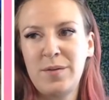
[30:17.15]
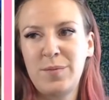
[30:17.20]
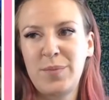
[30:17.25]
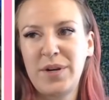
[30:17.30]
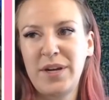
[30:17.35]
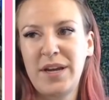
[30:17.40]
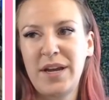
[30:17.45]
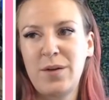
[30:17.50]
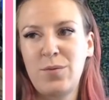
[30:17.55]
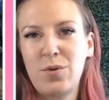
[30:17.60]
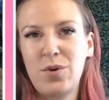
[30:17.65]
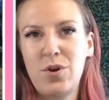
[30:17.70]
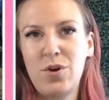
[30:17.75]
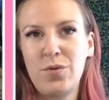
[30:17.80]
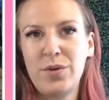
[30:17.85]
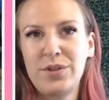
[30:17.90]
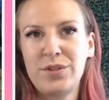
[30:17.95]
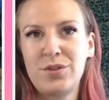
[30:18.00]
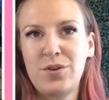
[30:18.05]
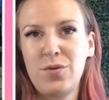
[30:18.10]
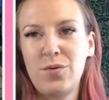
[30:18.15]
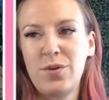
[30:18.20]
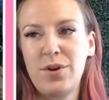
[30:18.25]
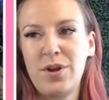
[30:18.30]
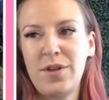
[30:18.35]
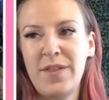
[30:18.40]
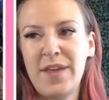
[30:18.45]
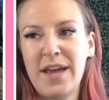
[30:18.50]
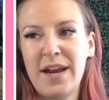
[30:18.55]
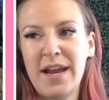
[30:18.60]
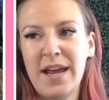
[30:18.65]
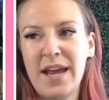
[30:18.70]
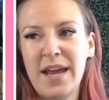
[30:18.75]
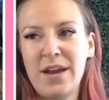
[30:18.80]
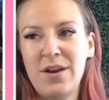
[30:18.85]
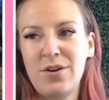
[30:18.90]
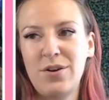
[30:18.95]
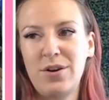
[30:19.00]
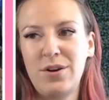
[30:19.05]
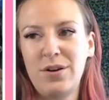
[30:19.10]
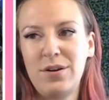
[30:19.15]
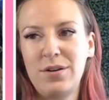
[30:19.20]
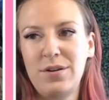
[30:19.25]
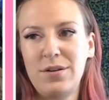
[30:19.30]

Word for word: But again, we're always going on that angle.